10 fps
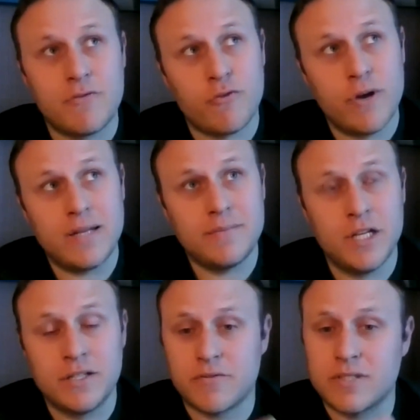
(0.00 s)

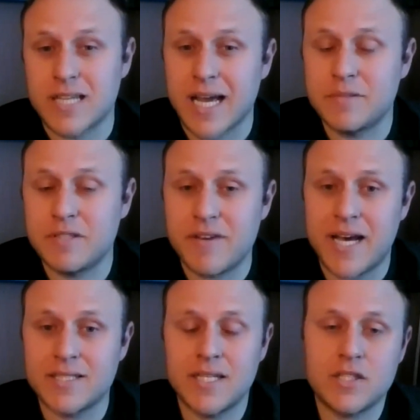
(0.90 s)
different types of
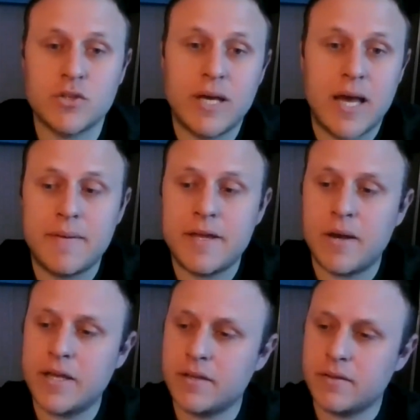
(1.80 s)
assets? So
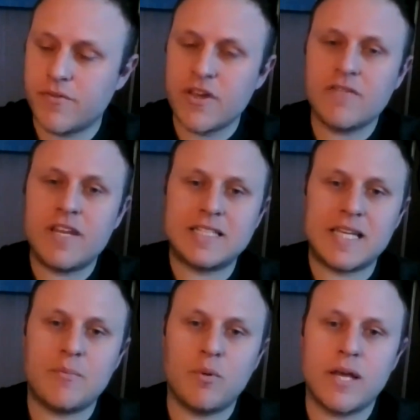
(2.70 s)
I think of an
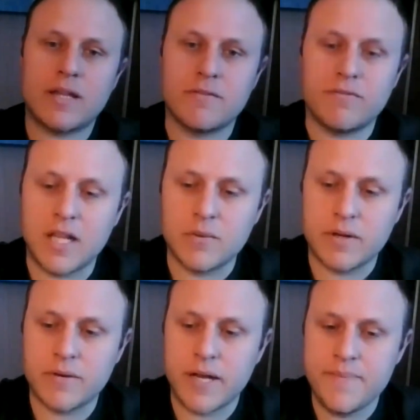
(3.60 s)
example like the
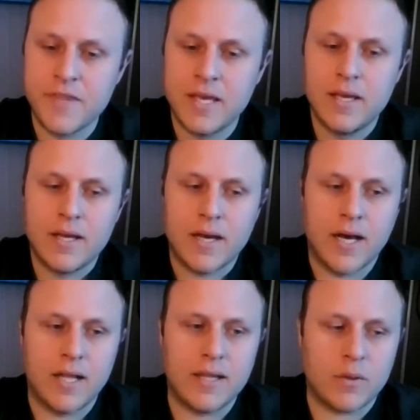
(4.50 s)
following, right?
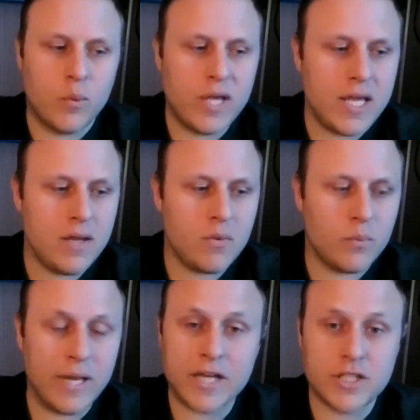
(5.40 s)
Like we
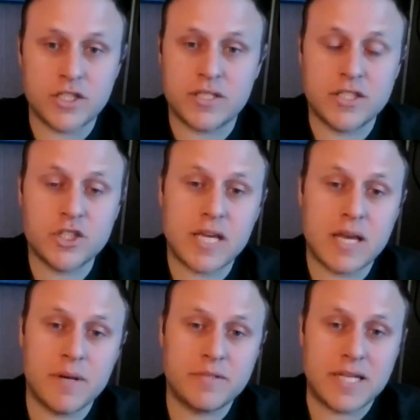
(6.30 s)
actually this just
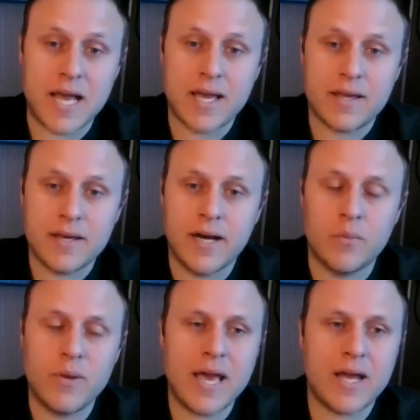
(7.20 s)
came up today.
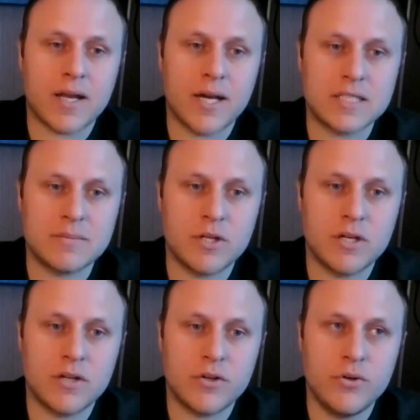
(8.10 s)
We had a
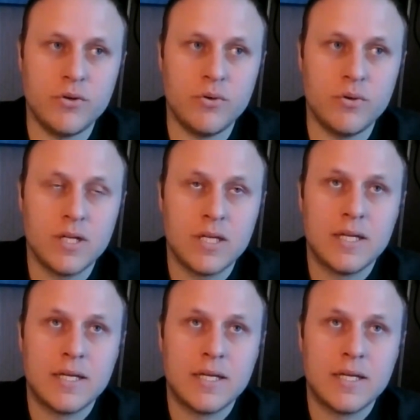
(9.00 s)
customer who